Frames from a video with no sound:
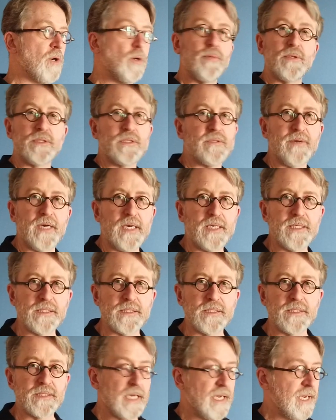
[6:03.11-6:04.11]
mobile
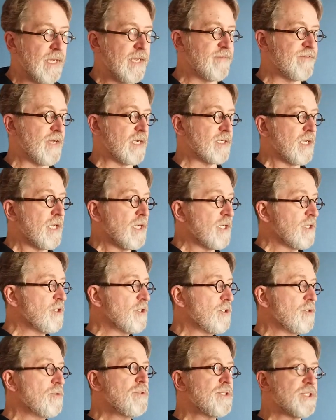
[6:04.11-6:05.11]
devices, in fact,
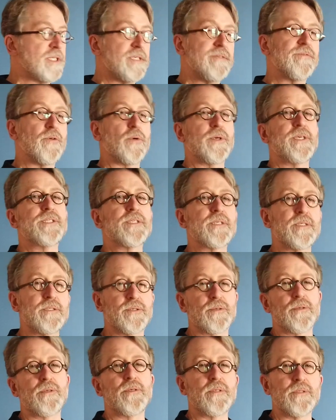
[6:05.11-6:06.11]
using voice
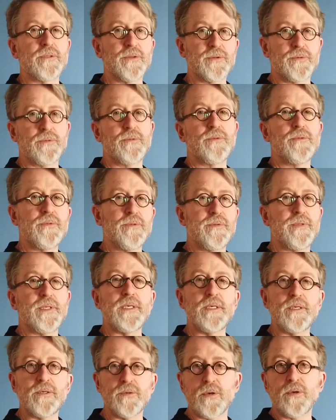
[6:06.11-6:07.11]
control through
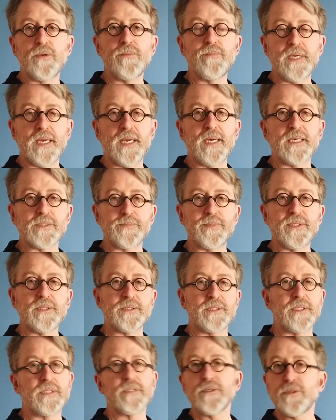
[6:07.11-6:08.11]
the Chromecast
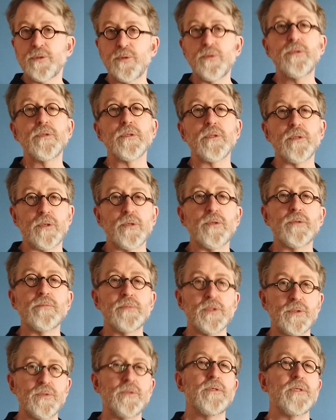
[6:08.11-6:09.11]
built-in Google
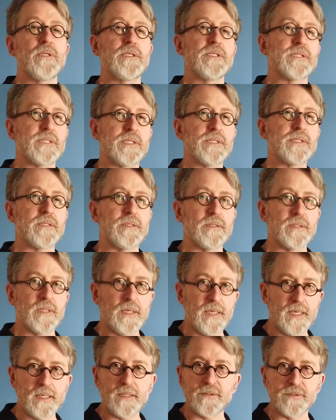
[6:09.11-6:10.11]
Home, Google Assistant
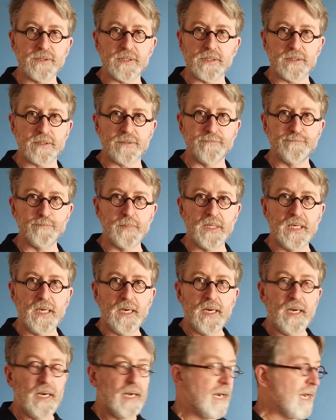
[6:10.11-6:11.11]
ecosystem.
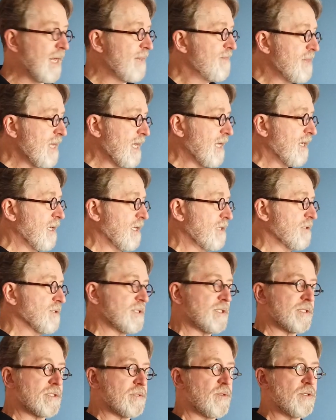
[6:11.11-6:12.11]
And that
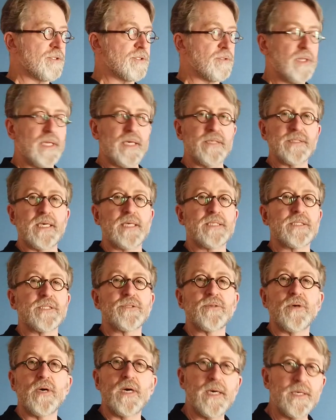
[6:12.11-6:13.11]
ecosystem also allows access
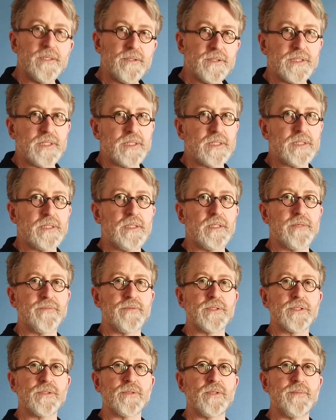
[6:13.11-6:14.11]
to 160
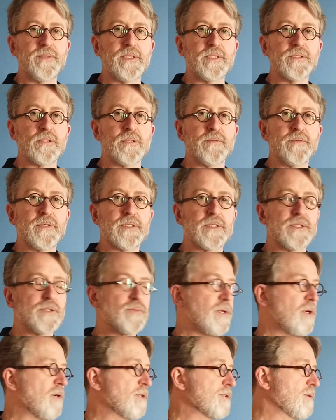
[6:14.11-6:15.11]
different streaming services.
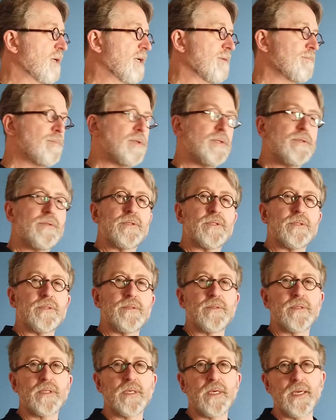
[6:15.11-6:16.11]
We also have
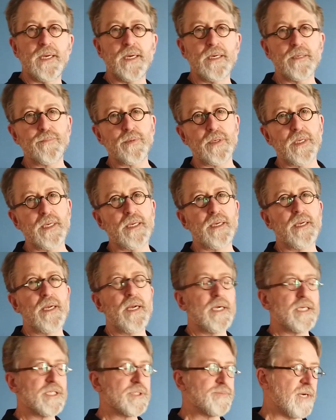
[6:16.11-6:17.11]
Bluetooth, AirPlay,
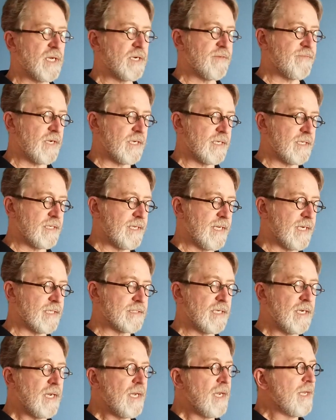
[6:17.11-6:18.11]
Spotify
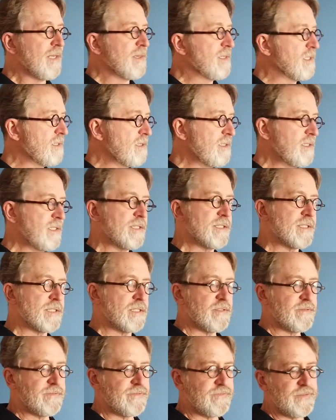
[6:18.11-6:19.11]
Connect. The
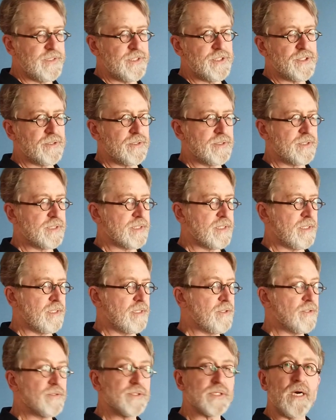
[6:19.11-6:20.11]
list of features
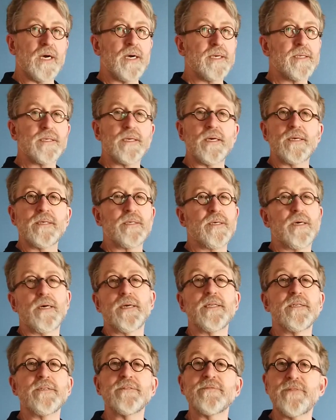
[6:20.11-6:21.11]
goes on and on and
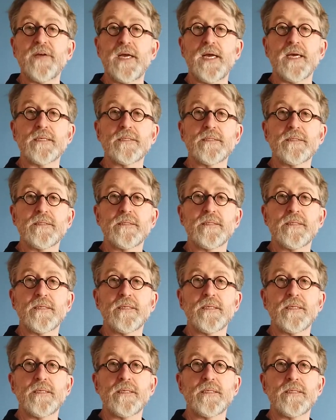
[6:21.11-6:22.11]
on. And in fact,
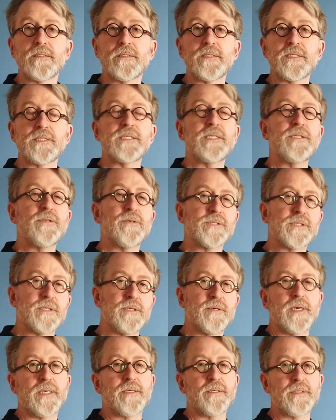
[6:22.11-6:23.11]
to see those in
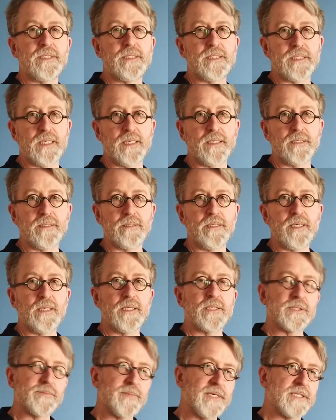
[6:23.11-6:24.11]
greater detail,
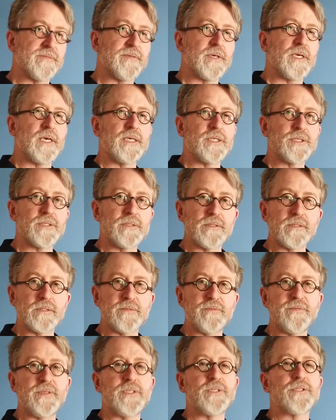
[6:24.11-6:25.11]
specifications,
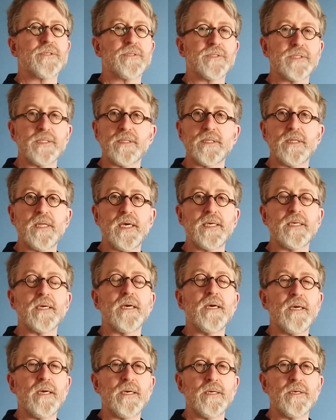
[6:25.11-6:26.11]
features, and the like,
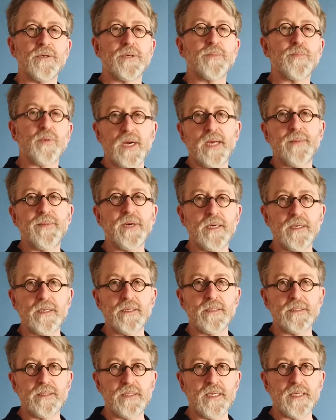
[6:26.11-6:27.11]
go to
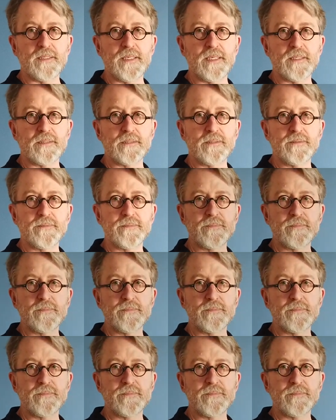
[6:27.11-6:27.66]
primare.net.